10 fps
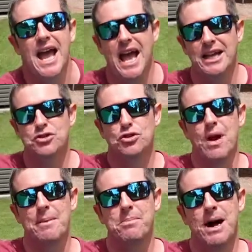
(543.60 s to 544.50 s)
and two
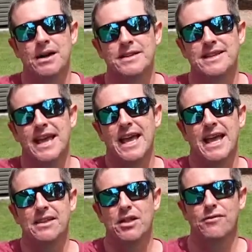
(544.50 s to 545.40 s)
rubber bungs
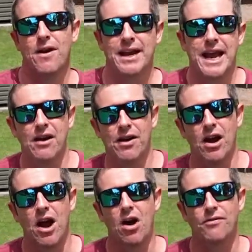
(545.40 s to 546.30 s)
in the front
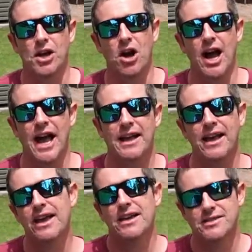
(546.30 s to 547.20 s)
area of the kayak